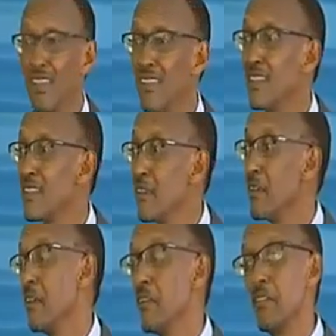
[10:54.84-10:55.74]
They
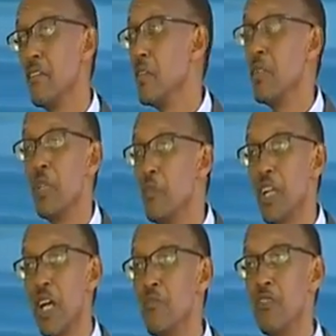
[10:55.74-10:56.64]
say, they
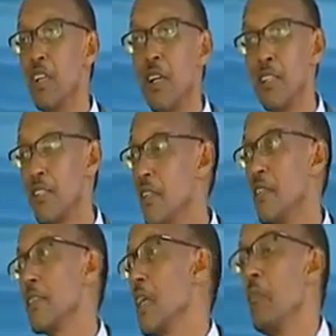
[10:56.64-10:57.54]
become vague and
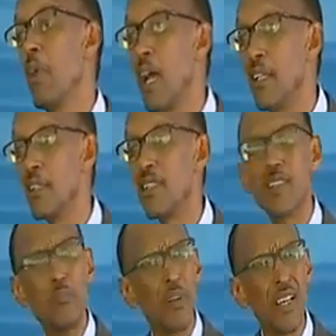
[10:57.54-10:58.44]
say, supplies.
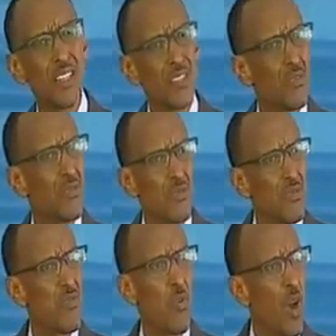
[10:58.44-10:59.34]
Supplies
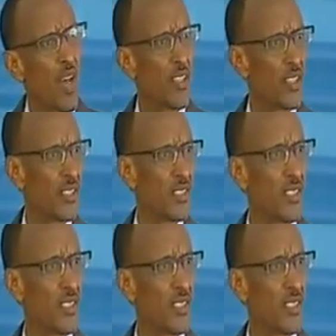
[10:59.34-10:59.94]
of what?